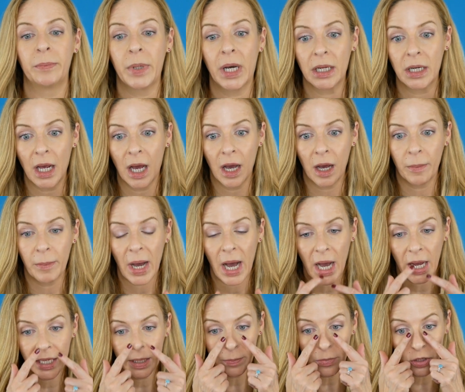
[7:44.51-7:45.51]
But
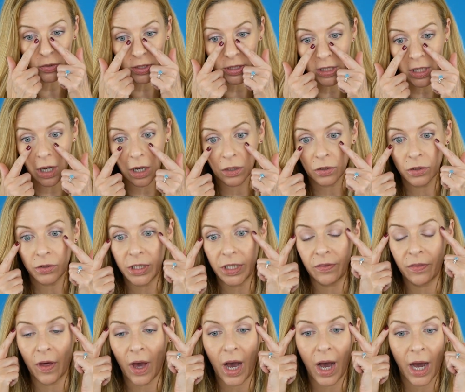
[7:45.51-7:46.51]
I am using it
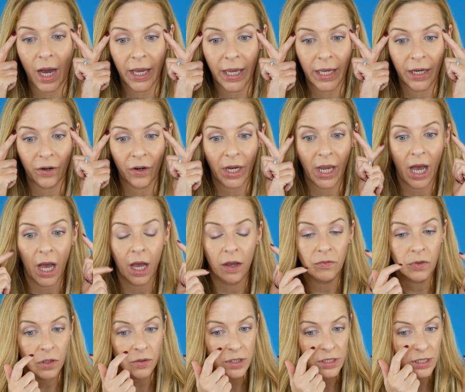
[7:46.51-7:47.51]
underneath the eye area. I've
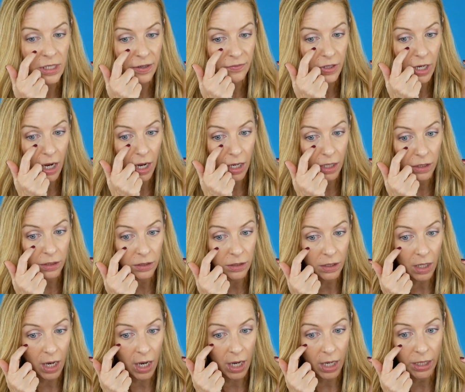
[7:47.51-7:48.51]
noticed I've got a
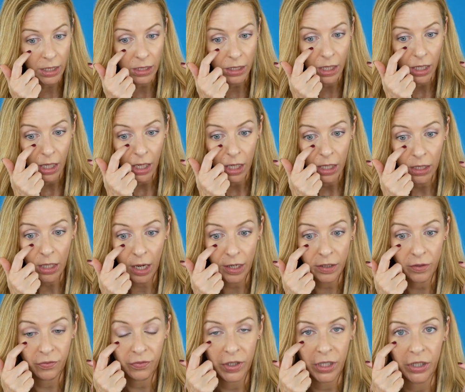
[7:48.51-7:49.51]
line kind
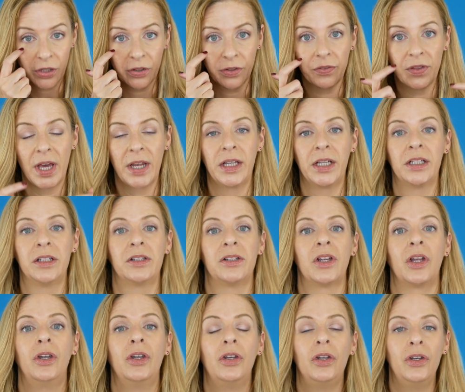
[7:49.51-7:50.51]
of here that is
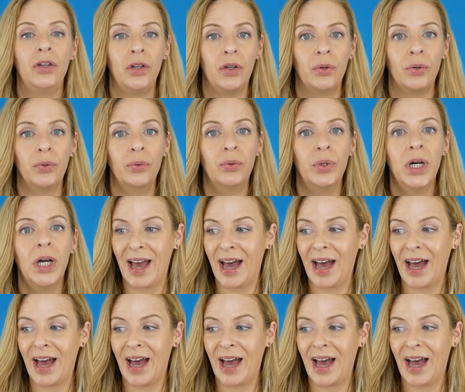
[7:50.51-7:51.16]
new.